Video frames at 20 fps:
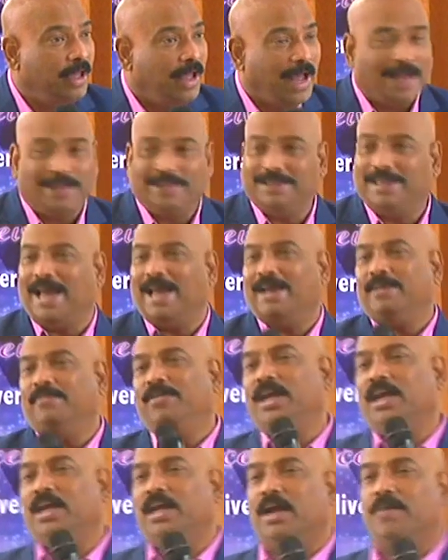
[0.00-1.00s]
And then
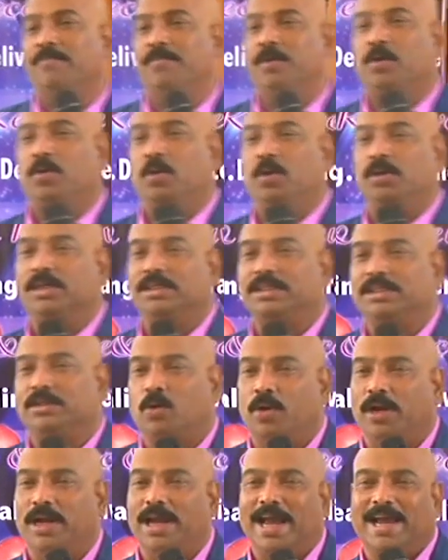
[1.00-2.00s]
we came to know the
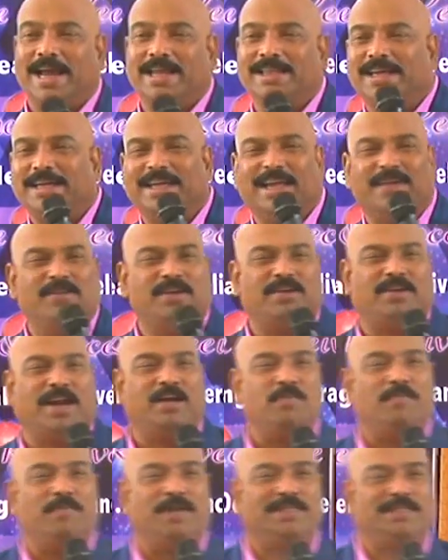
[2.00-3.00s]
story. Again, the devil
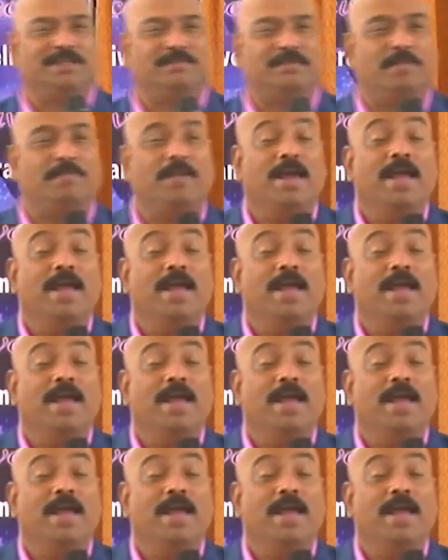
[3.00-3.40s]
tried to mess him up